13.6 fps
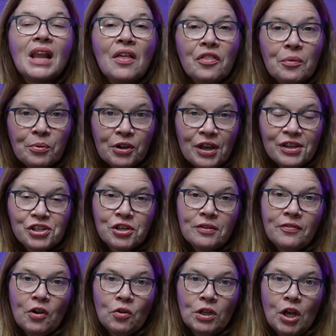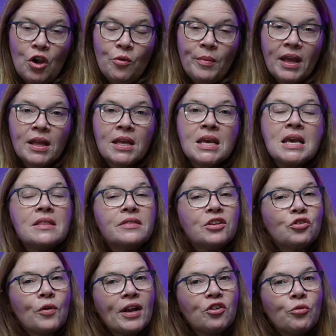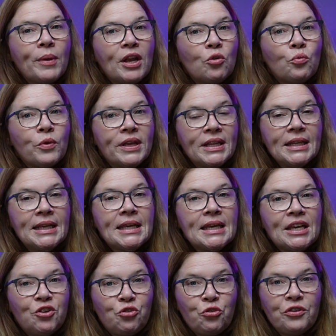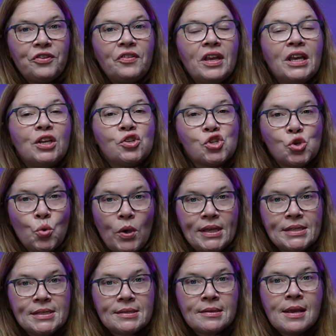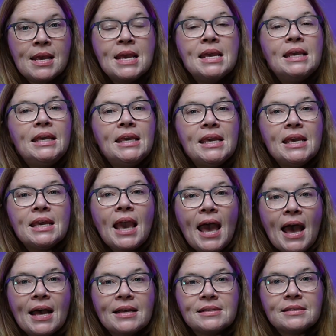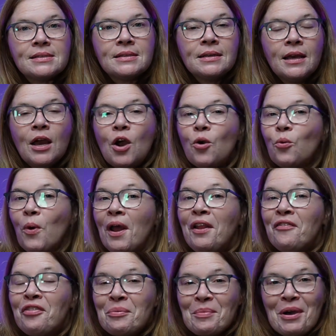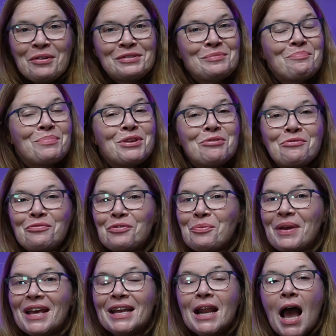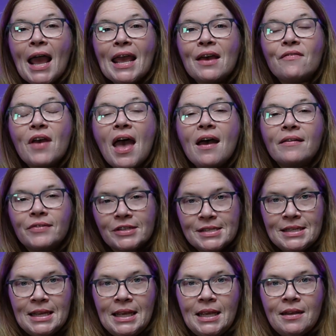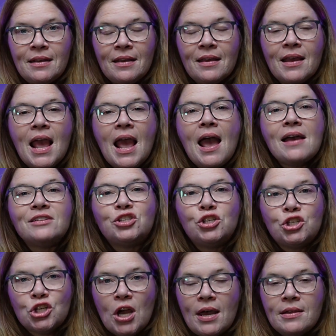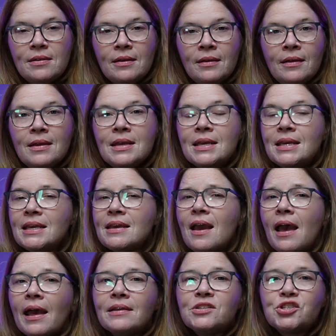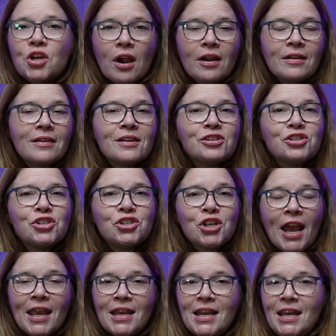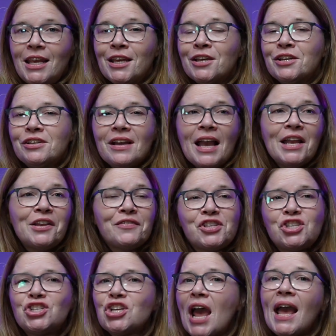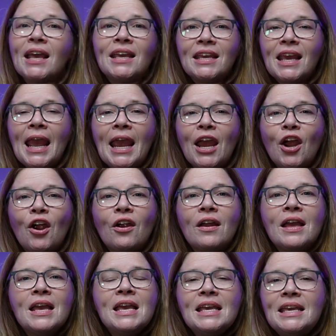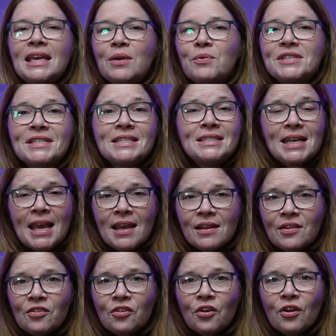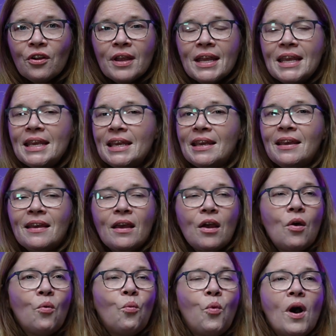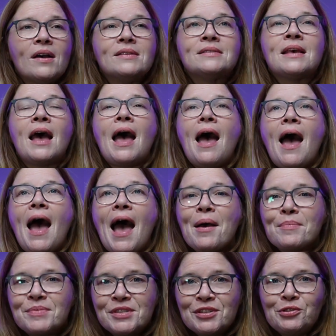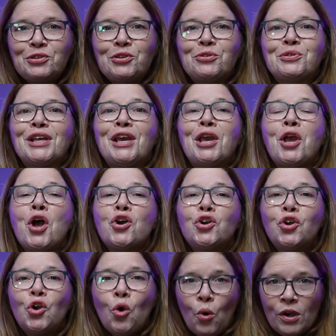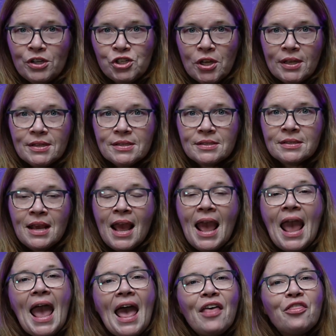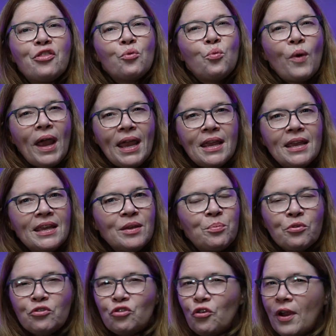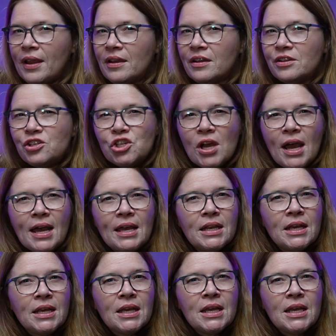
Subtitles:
the production of Oklahoma, the director made a really interesting choice. He cast one of the most beautiful men I have ever seen as Judd. He had dark, shiny, kind of shaggy hair. He was a dancer. He was absolutely gorgeous. And the way he portrayed Judd